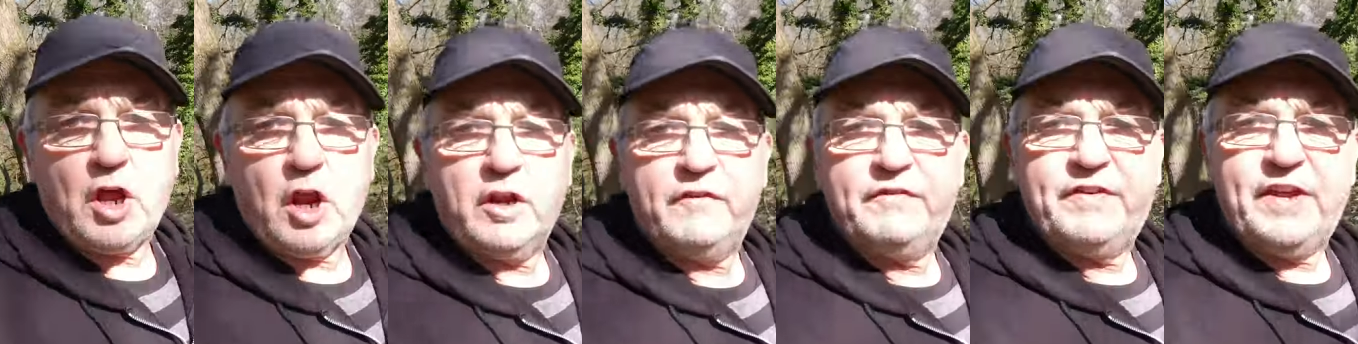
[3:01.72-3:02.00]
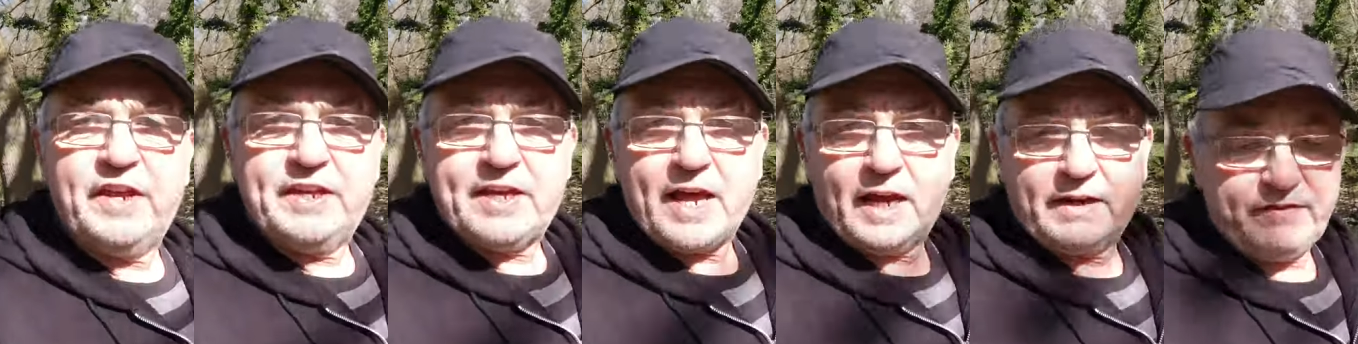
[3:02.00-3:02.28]
down
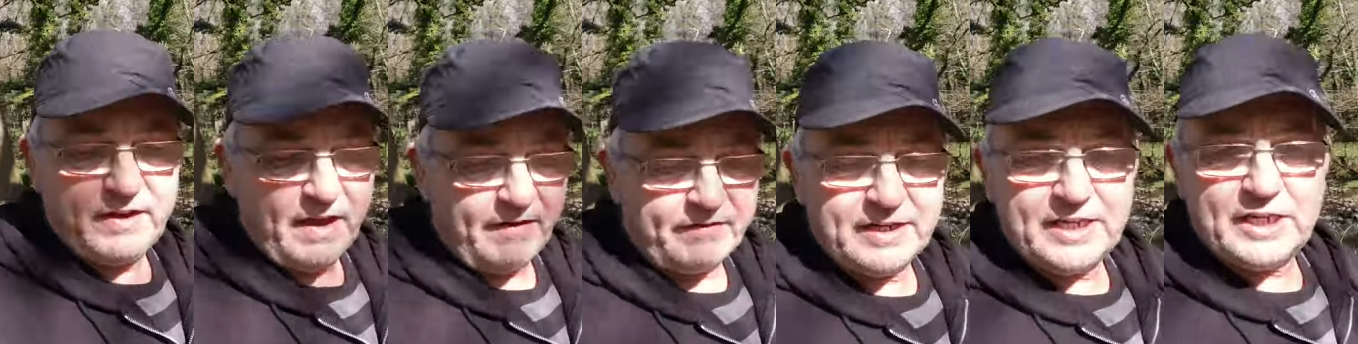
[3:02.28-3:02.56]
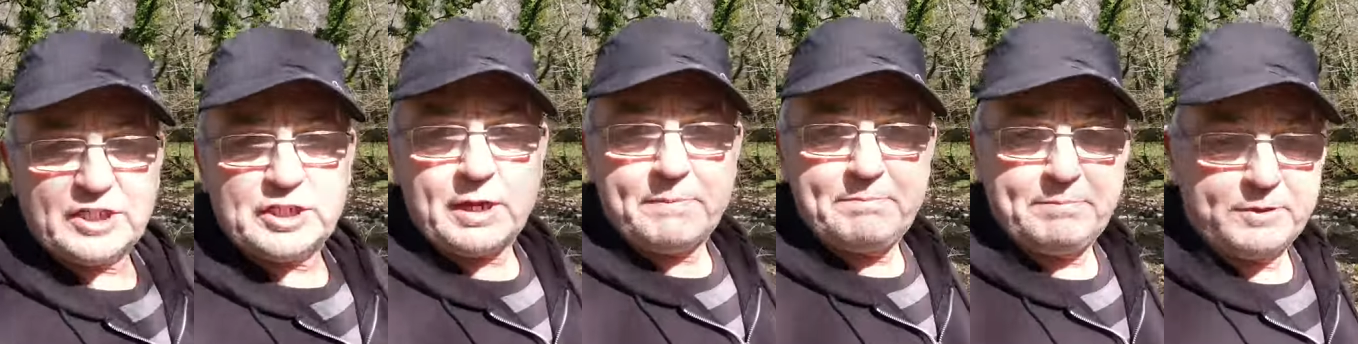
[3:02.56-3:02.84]
if you can, if you have
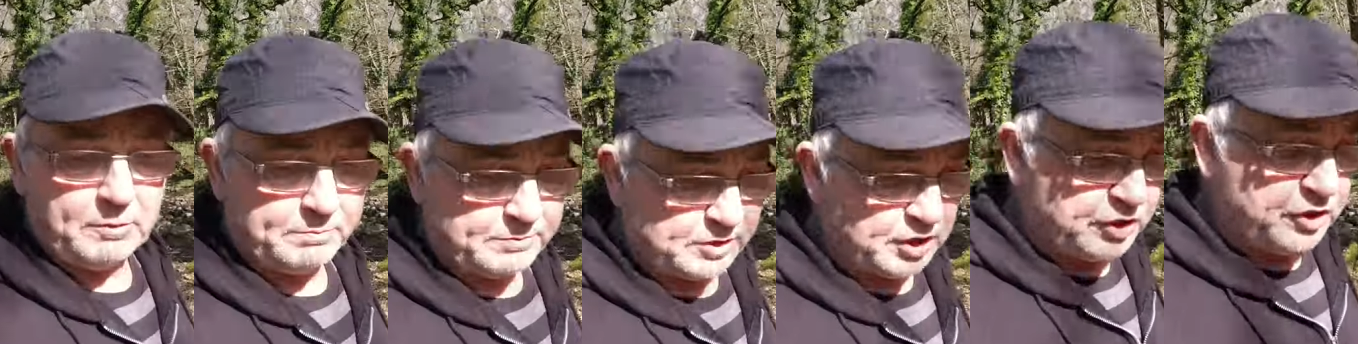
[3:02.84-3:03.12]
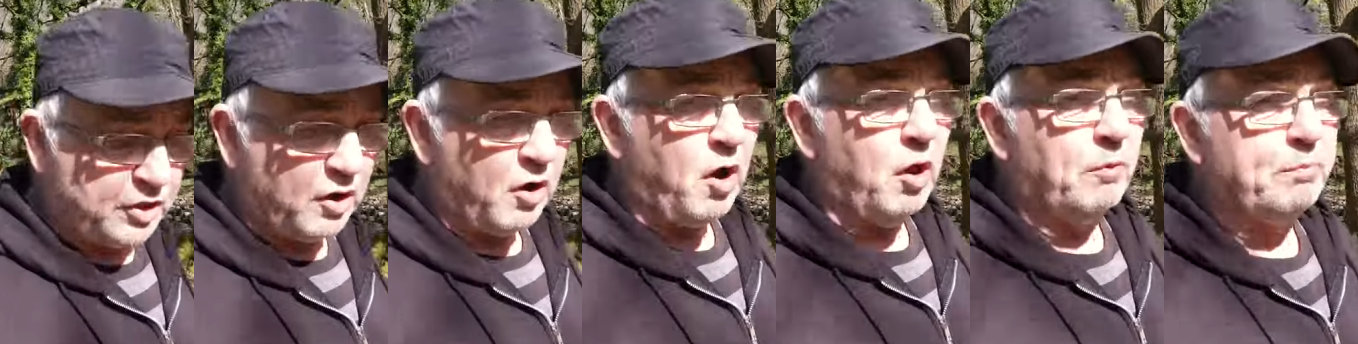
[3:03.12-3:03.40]
any symptoms
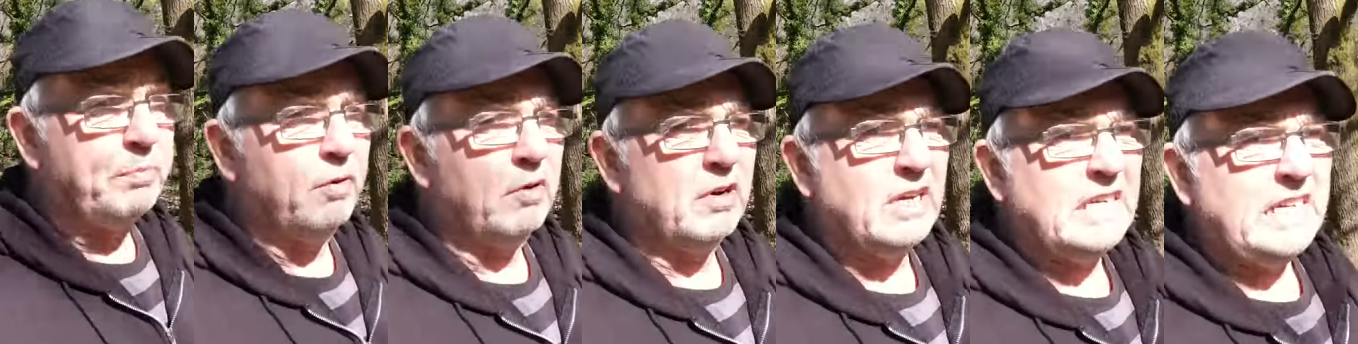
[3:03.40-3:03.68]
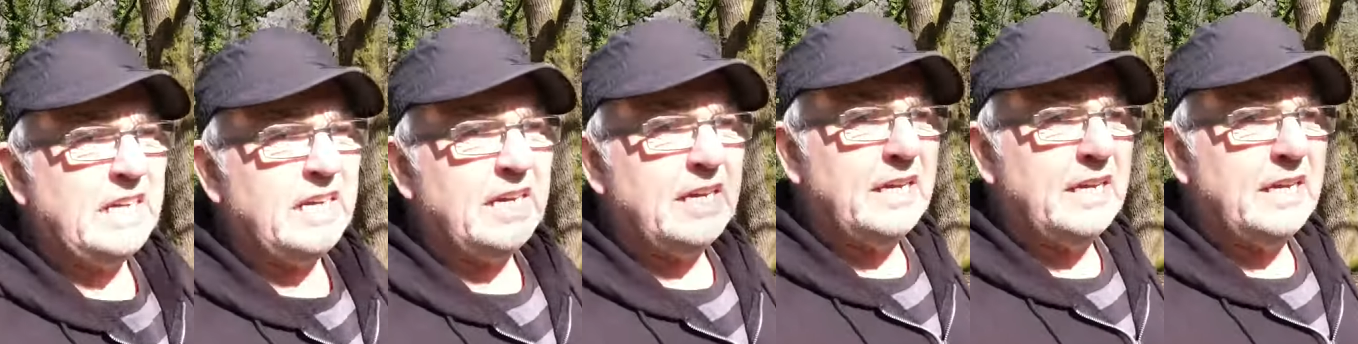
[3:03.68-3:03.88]
at all. But